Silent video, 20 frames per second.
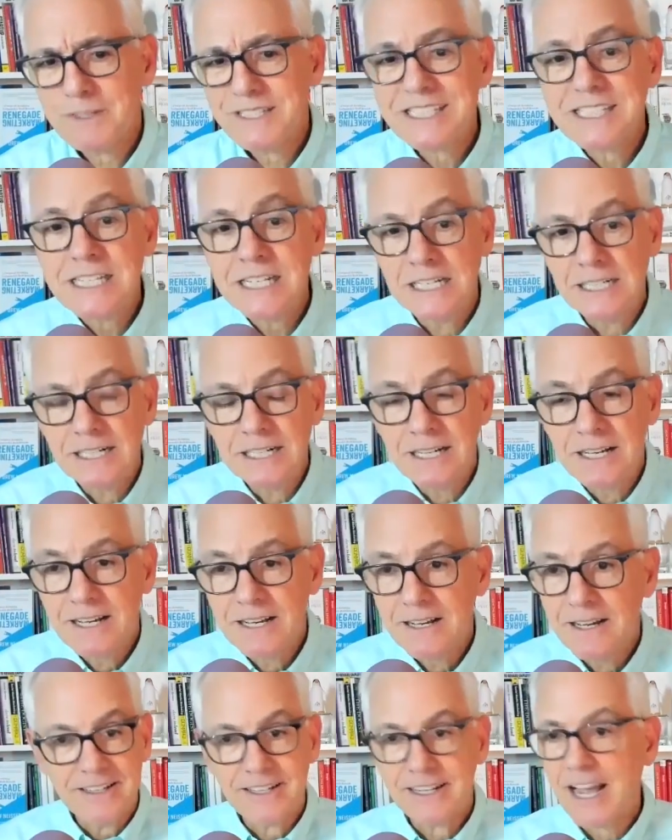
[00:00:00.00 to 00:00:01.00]
But still,
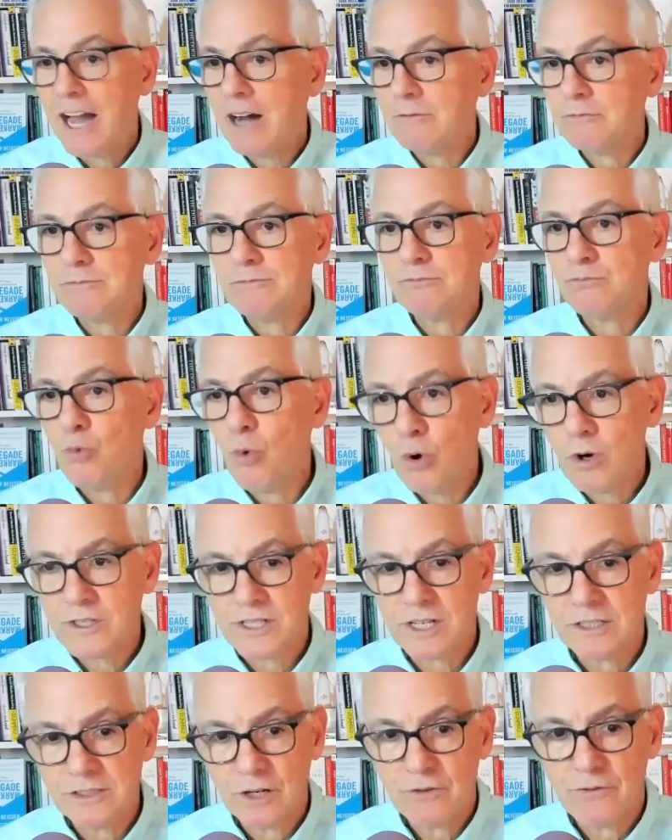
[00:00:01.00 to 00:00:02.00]
you got
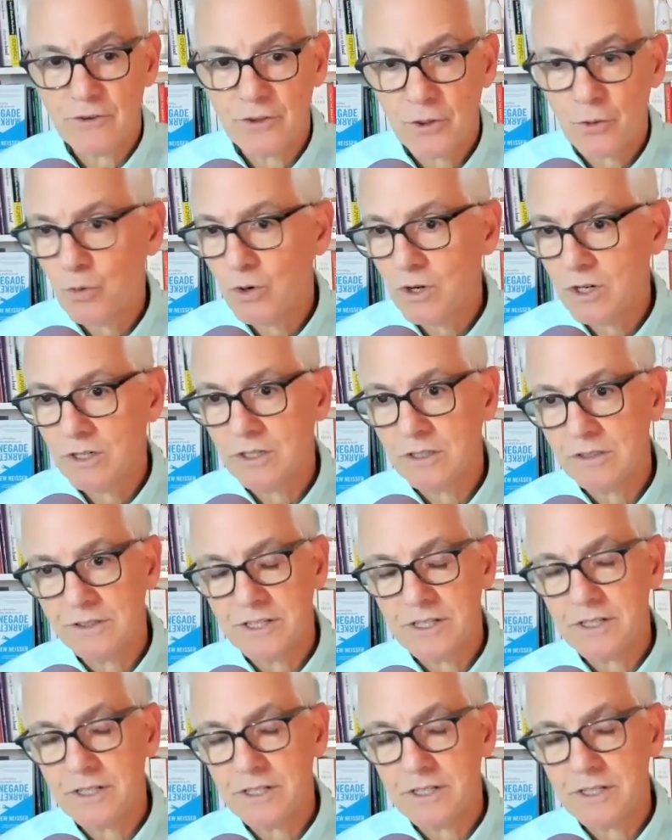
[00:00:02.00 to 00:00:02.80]
wars all over the world.